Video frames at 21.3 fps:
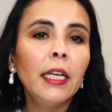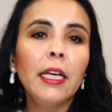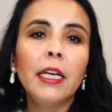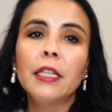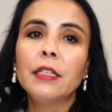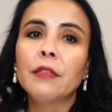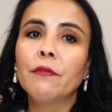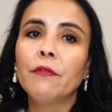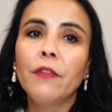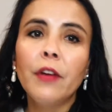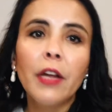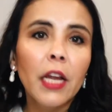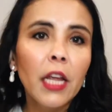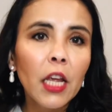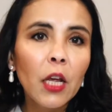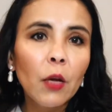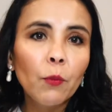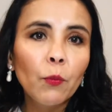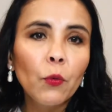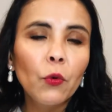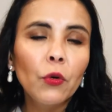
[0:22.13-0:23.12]
it's very
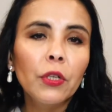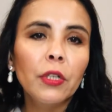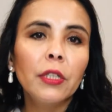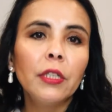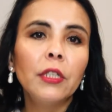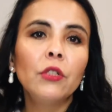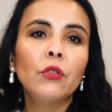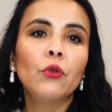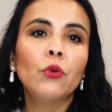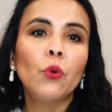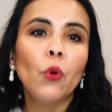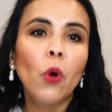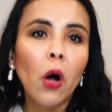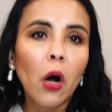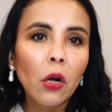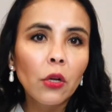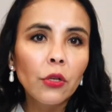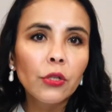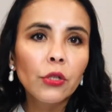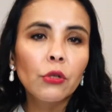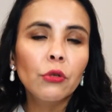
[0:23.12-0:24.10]
important to
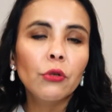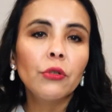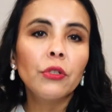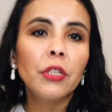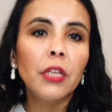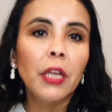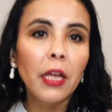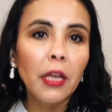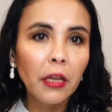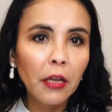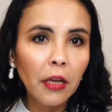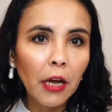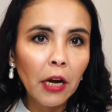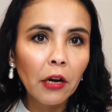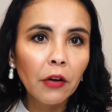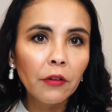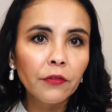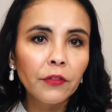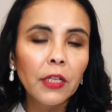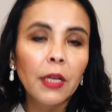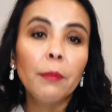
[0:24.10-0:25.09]
also take care
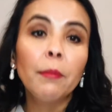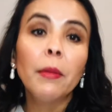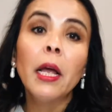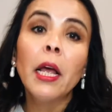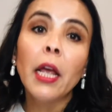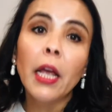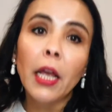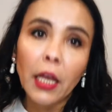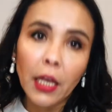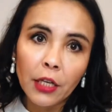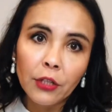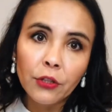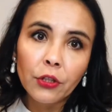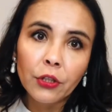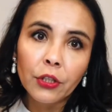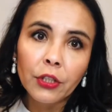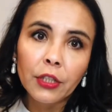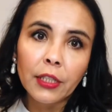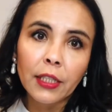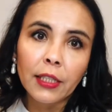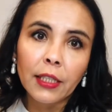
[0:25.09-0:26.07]
of them
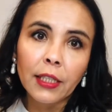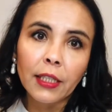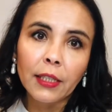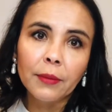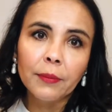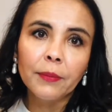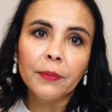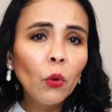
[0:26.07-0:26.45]
internally.